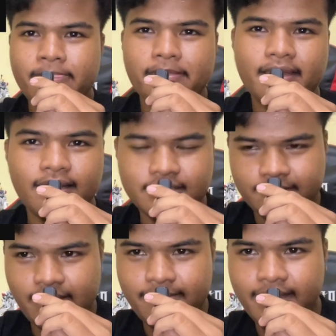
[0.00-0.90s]
Because
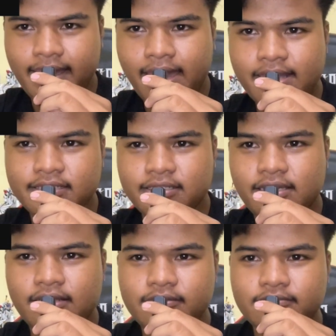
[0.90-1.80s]
Beyblade X
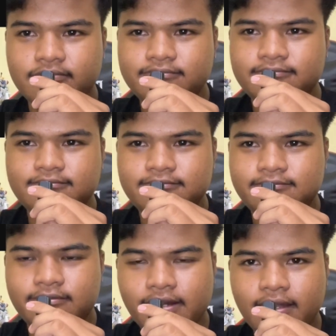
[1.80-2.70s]
in
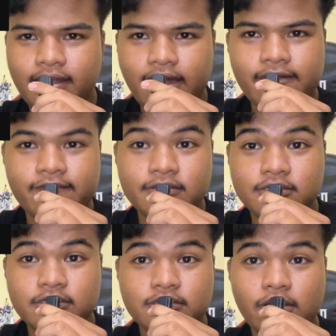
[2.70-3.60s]
real life
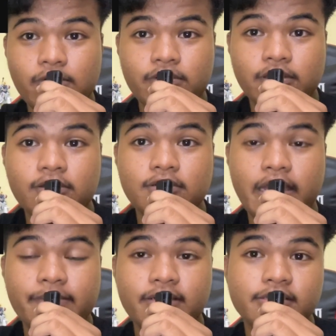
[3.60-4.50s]
is so good.
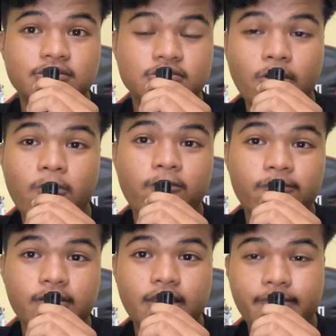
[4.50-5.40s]

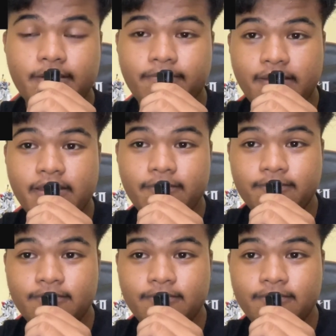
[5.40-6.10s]
Beyblade